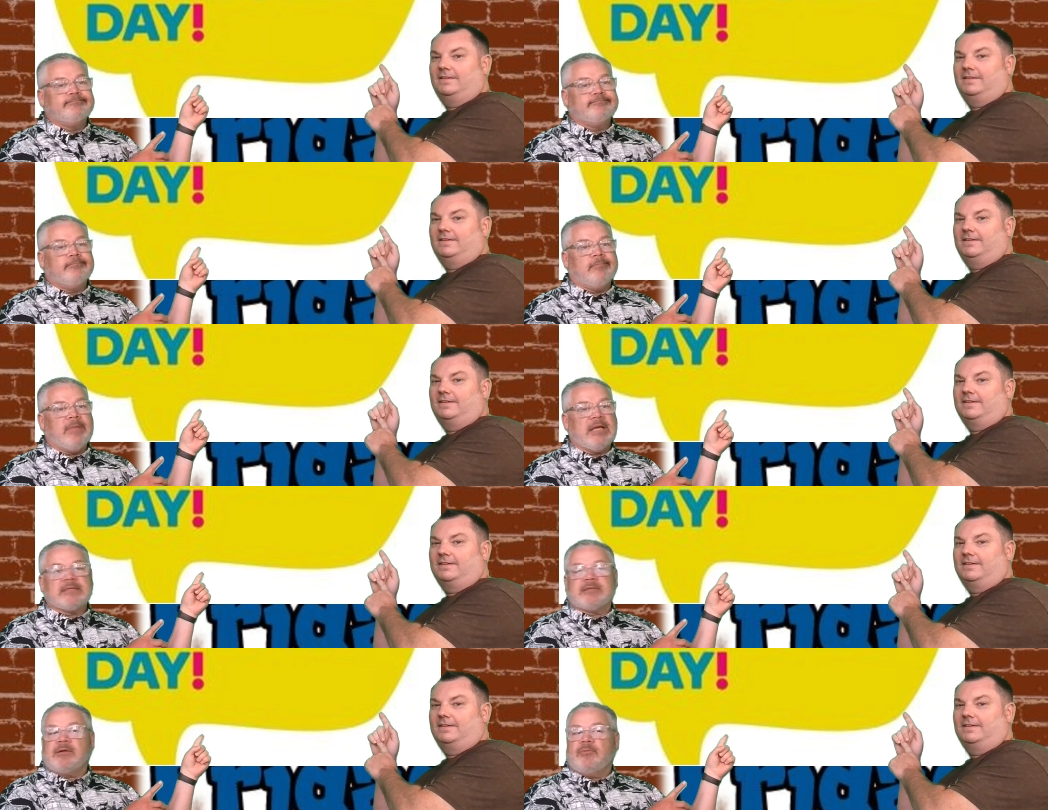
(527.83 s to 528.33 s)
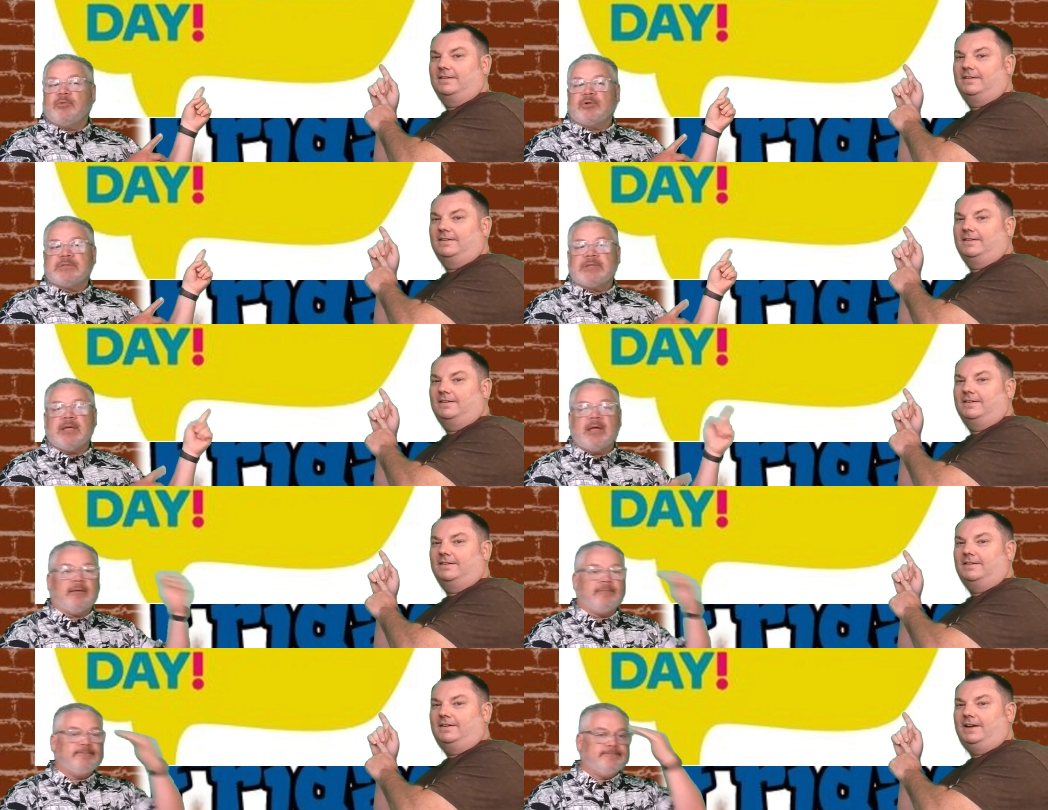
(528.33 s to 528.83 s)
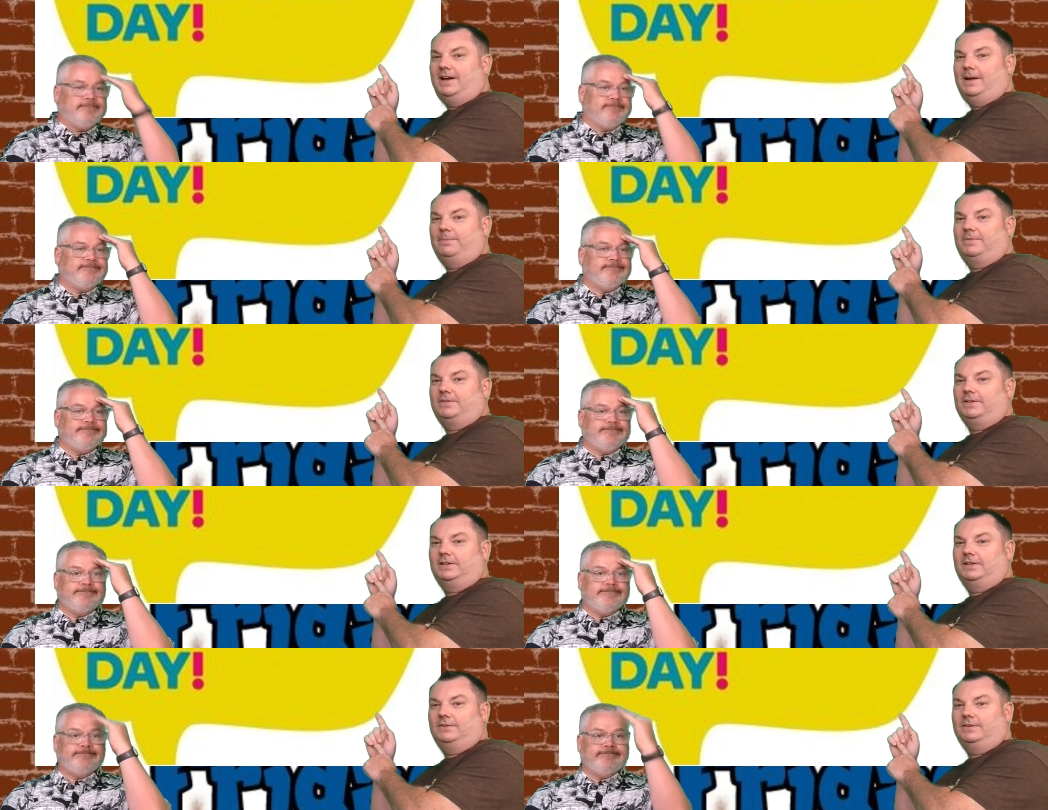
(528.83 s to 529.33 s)
Speaker 1: make someone's day.
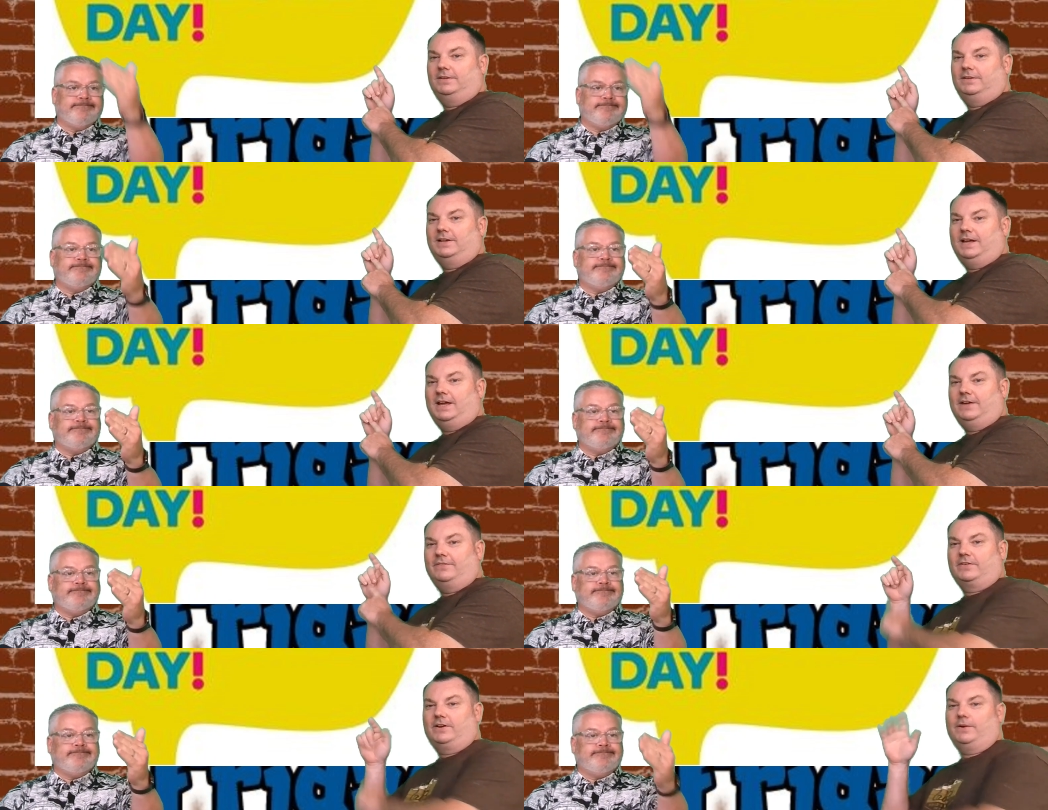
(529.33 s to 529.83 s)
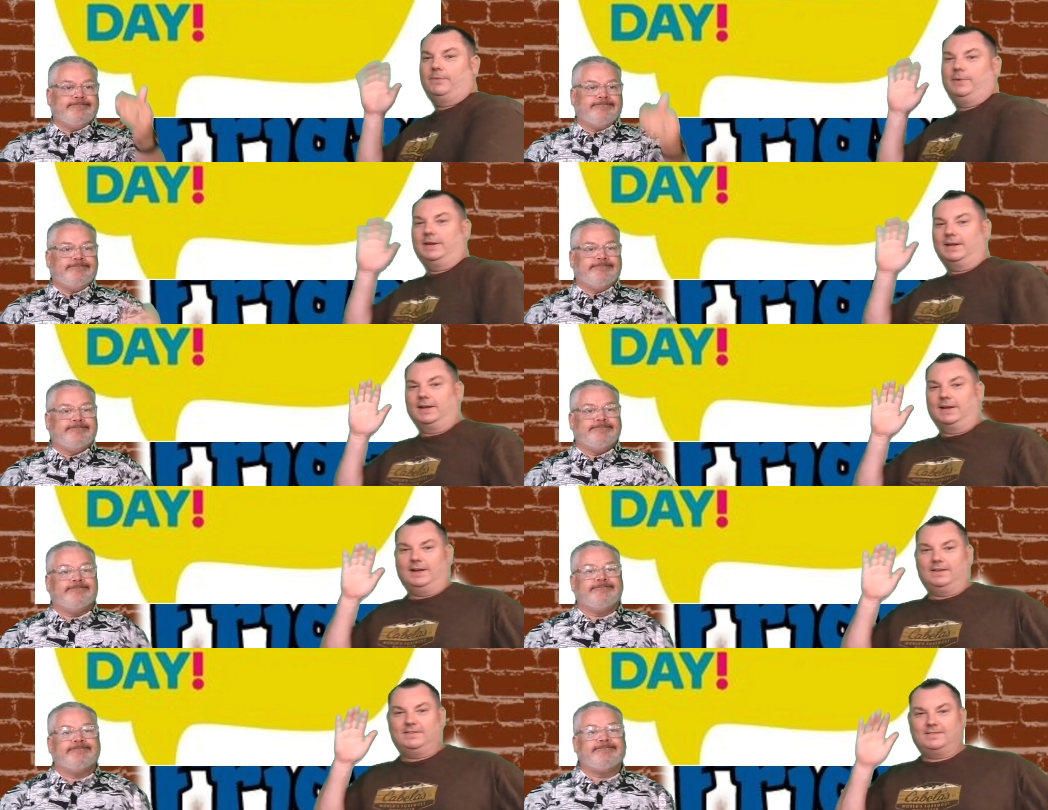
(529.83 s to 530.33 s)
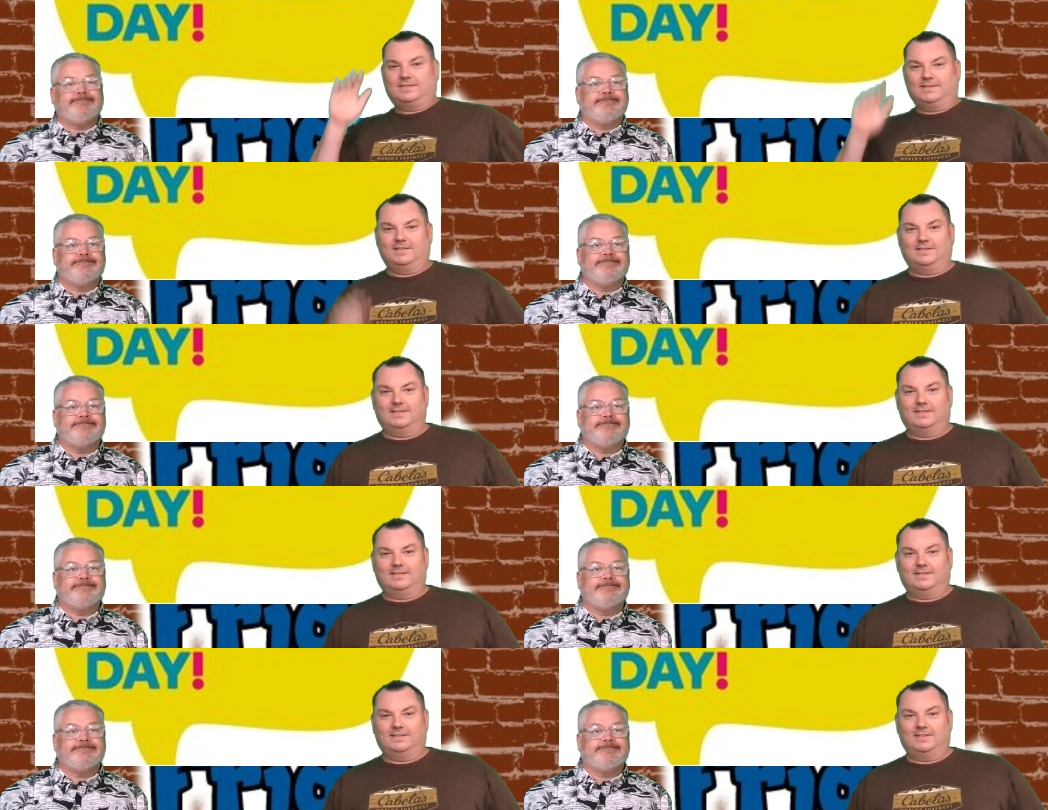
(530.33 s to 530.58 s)
Absolutely. Have a great weekend, guys.